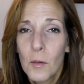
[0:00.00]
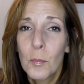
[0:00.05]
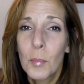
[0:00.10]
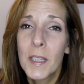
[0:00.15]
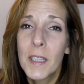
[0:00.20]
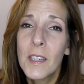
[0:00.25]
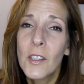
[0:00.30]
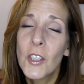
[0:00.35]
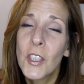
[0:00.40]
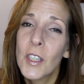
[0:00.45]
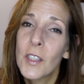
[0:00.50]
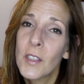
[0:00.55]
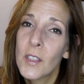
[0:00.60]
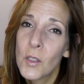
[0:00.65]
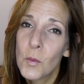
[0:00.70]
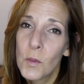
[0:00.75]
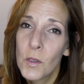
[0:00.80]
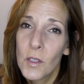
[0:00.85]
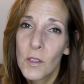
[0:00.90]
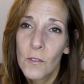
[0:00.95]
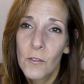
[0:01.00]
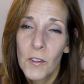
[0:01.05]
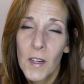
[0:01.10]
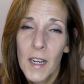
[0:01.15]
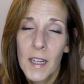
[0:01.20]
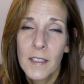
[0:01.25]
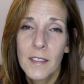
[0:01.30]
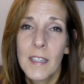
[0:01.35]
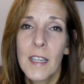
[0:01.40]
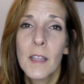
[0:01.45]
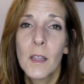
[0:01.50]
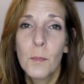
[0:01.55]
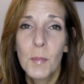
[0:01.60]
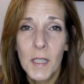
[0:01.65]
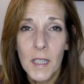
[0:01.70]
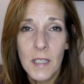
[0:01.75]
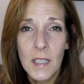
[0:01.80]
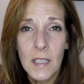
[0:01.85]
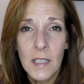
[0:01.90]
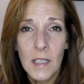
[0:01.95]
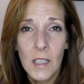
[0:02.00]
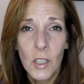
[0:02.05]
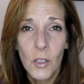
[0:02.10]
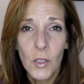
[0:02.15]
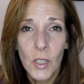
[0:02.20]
Please share this with your friends, and the biggest thing that